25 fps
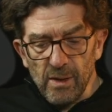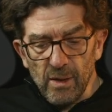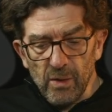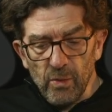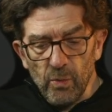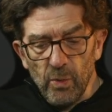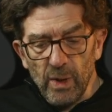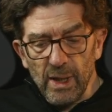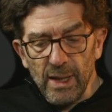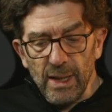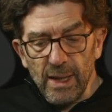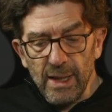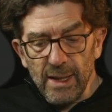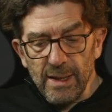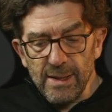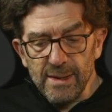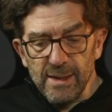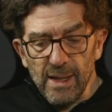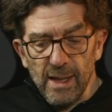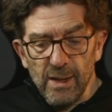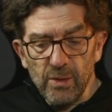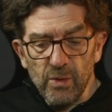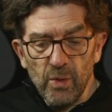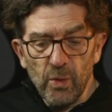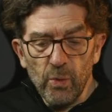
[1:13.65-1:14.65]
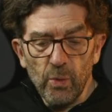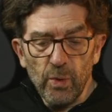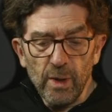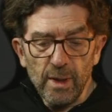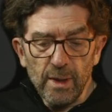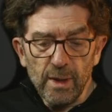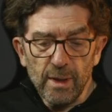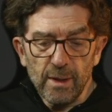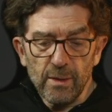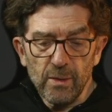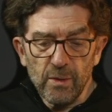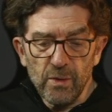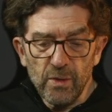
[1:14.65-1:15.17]
On one hand side, you
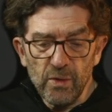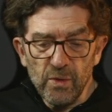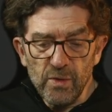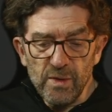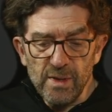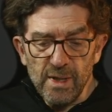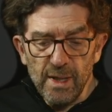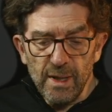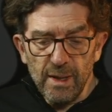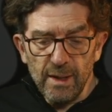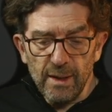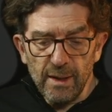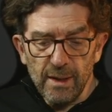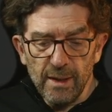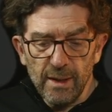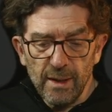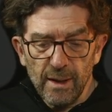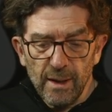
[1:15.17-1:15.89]
want to use it